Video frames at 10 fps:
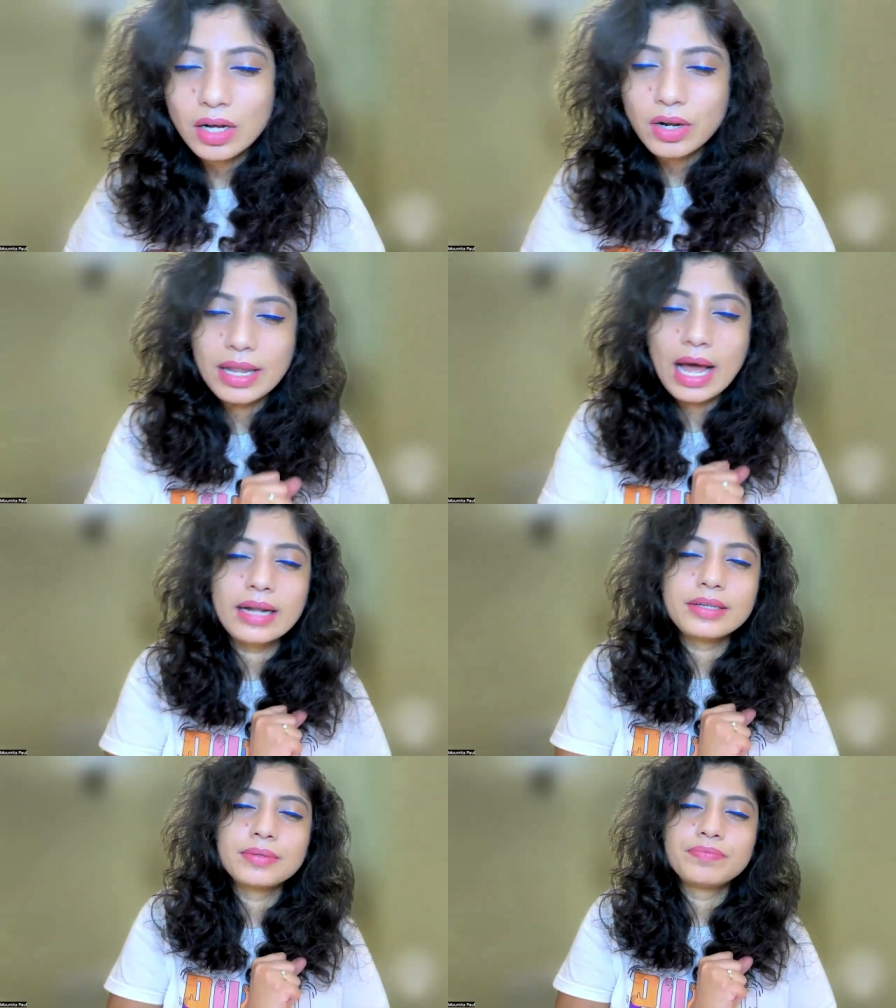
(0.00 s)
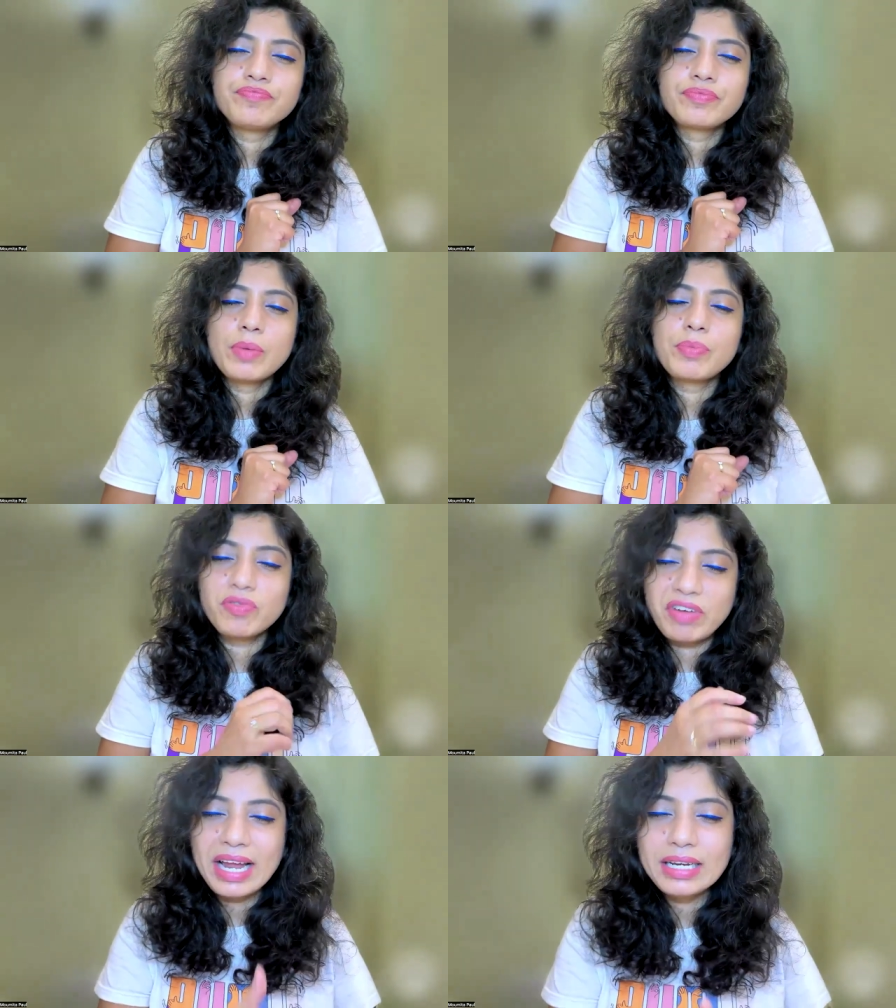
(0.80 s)
on that,
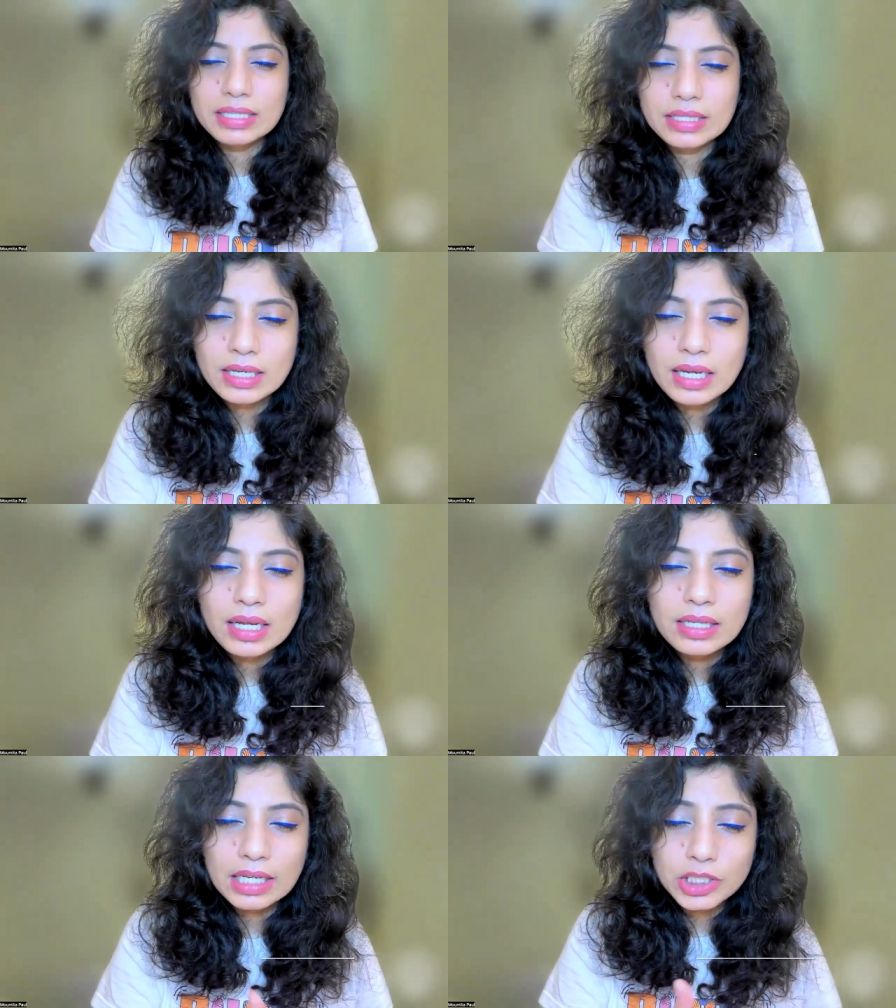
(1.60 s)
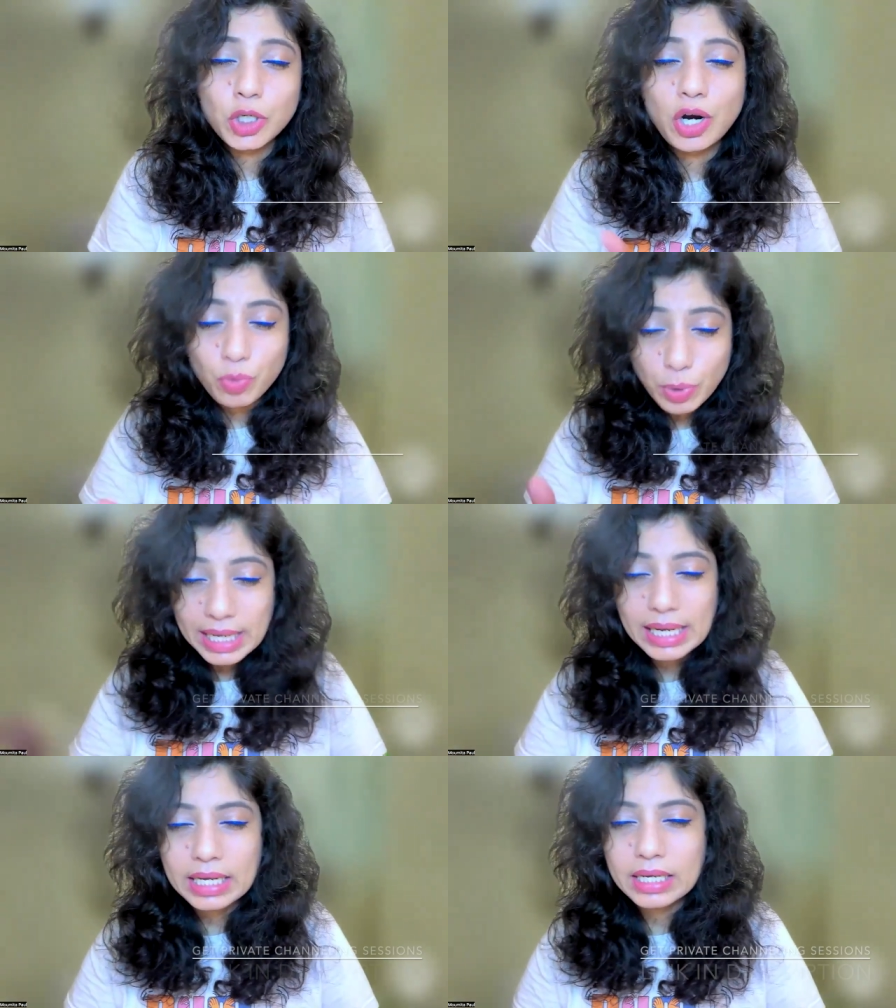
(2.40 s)
provided that you are
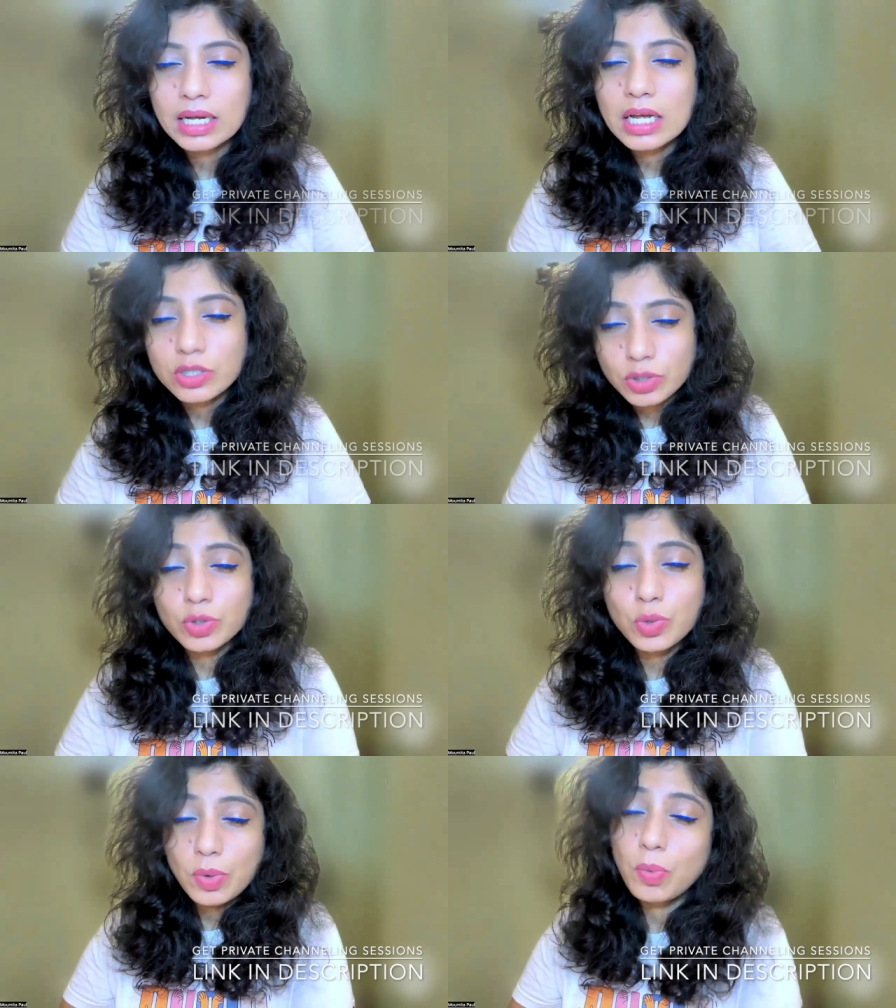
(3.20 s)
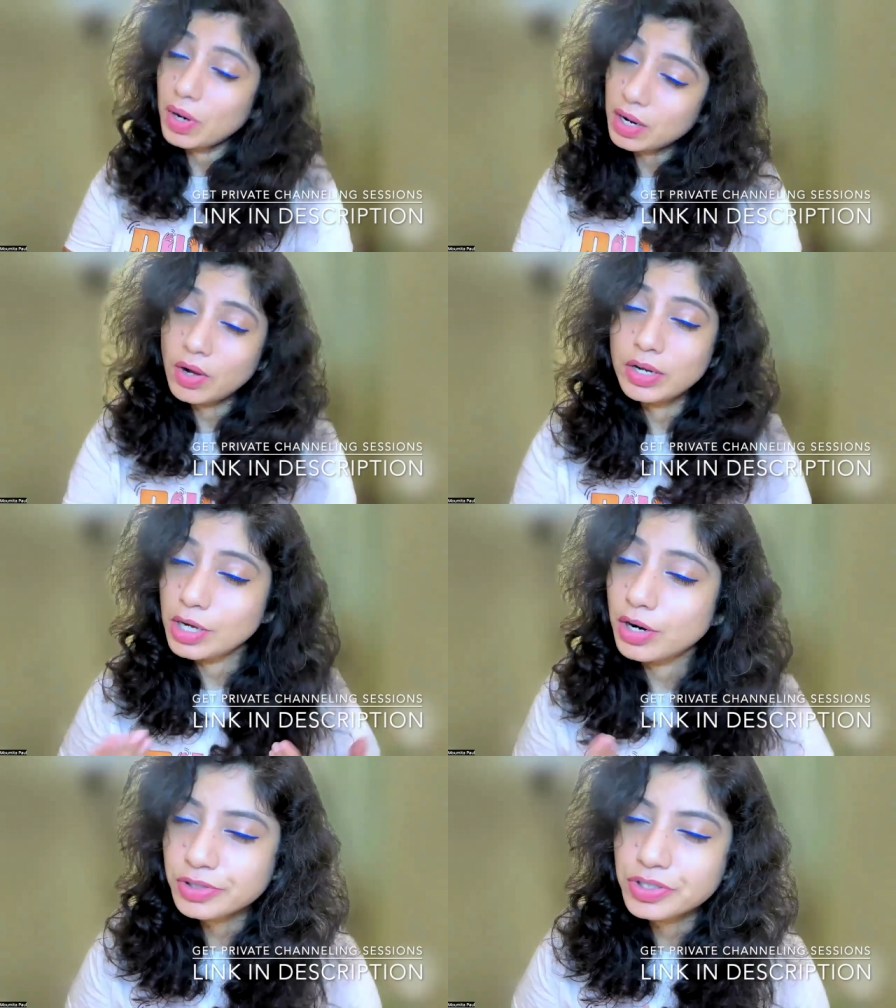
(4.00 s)
willing to do the work on
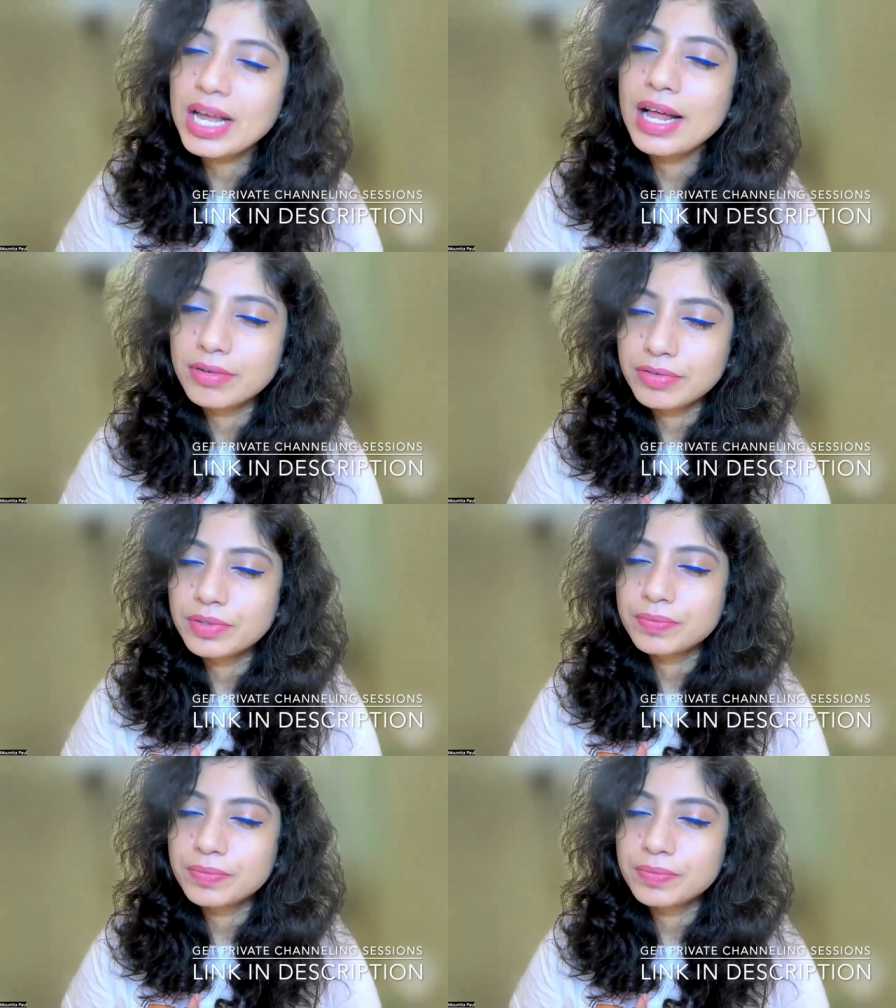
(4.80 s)
yourself.